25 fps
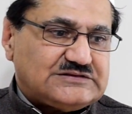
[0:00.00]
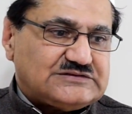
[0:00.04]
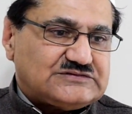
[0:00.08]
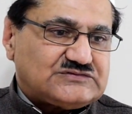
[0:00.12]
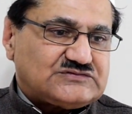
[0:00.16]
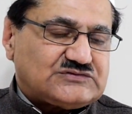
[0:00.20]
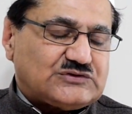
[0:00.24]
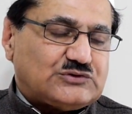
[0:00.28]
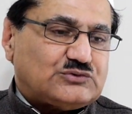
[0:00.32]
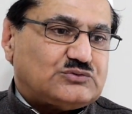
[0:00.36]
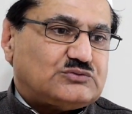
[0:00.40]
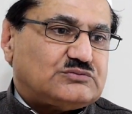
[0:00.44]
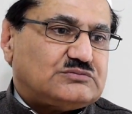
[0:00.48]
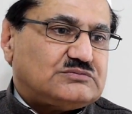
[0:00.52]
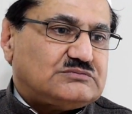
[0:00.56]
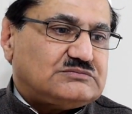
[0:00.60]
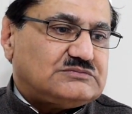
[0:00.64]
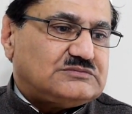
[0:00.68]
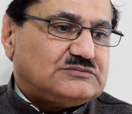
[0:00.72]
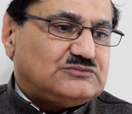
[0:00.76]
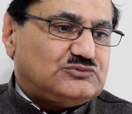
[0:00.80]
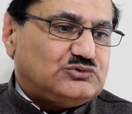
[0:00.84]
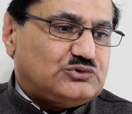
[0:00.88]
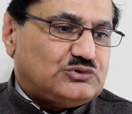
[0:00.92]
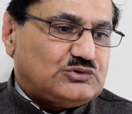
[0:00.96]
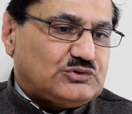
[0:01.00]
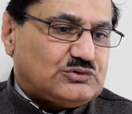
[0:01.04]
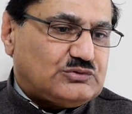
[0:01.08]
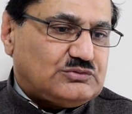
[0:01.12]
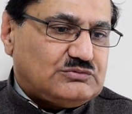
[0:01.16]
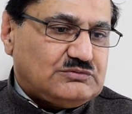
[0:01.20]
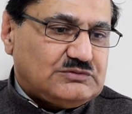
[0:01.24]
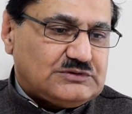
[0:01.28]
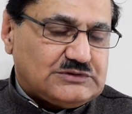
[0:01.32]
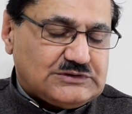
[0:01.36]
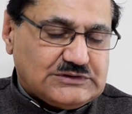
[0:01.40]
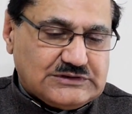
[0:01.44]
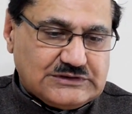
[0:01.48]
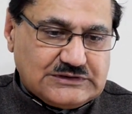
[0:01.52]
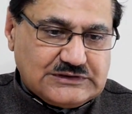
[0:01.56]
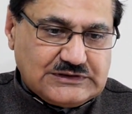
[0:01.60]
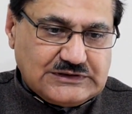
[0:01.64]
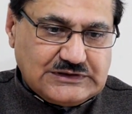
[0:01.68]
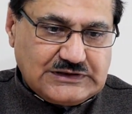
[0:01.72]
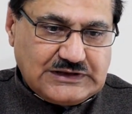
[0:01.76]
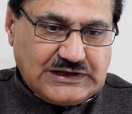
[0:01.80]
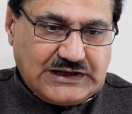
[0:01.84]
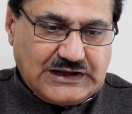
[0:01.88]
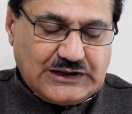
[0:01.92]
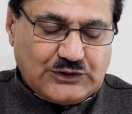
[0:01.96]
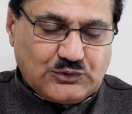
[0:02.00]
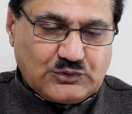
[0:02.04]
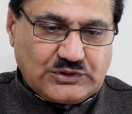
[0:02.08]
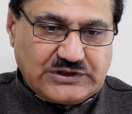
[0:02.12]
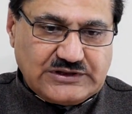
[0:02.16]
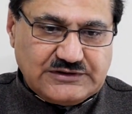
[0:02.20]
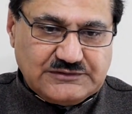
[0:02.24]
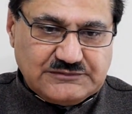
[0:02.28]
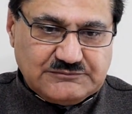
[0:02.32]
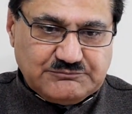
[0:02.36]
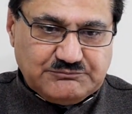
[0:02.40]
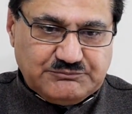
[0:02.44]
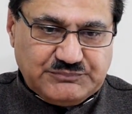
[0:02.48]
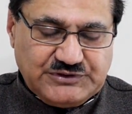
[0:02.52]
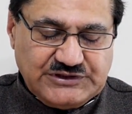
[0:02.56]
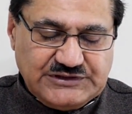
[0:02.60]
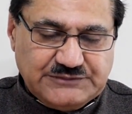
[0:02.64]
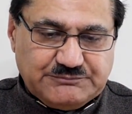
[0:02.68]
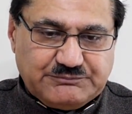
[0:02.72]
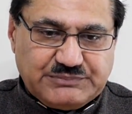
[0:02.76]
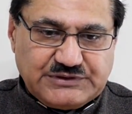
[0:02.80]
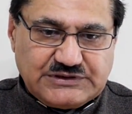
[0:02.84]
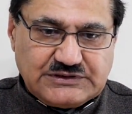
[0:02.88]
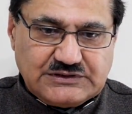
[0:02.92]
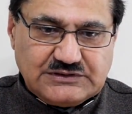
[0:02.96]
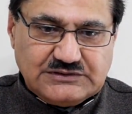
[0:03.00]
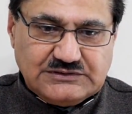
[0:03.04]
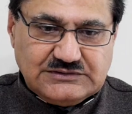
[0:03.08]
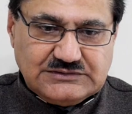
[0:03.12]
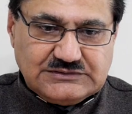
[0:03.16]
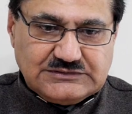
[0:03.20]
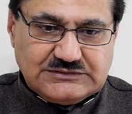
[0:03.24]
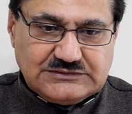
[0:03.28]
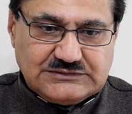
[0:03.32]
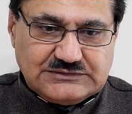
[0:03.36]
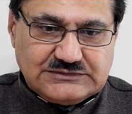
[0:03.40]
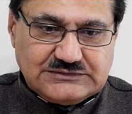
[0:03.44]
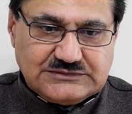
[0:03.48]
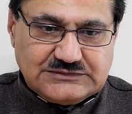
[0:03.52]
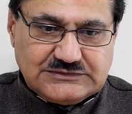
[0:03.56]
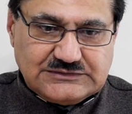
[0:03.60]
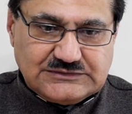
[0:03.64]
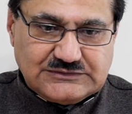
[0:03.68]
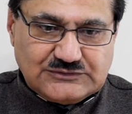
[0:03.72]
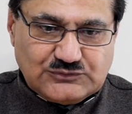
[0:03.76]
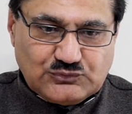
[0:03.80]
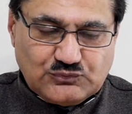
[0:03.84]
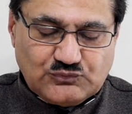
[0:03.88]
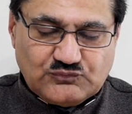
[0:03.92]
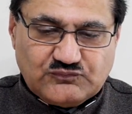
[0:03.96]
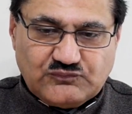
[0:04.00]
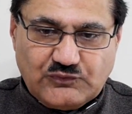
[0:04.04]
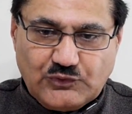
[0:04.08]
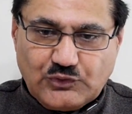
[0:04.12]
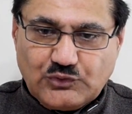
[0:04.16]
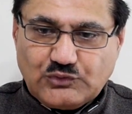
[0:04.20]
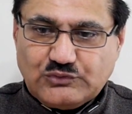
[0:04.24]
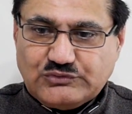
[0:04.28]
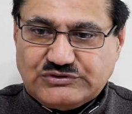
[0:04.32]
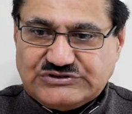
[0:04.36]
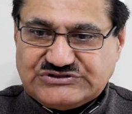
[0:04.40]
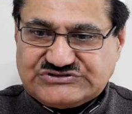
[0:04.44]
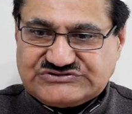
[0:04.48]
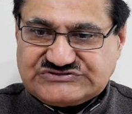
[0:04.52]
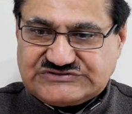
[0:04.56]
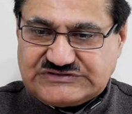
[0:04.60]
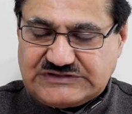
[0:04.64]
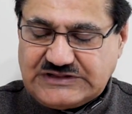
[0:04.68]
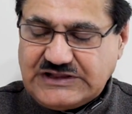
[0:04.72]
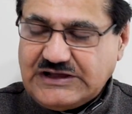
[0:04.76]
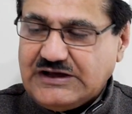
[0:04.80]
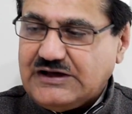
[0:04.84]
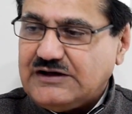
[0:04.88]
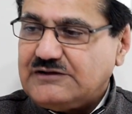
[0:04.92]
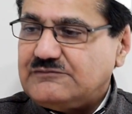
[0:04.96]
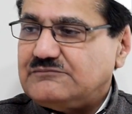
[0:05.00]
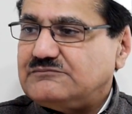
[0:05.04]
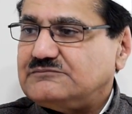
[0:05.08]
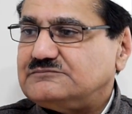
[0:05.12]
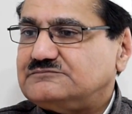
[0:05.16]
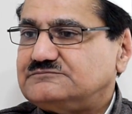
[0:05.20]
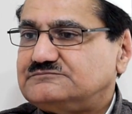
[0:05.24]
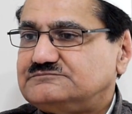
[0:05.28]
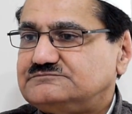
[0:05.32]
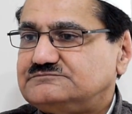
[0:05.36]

So, you know, how can people who follow Islam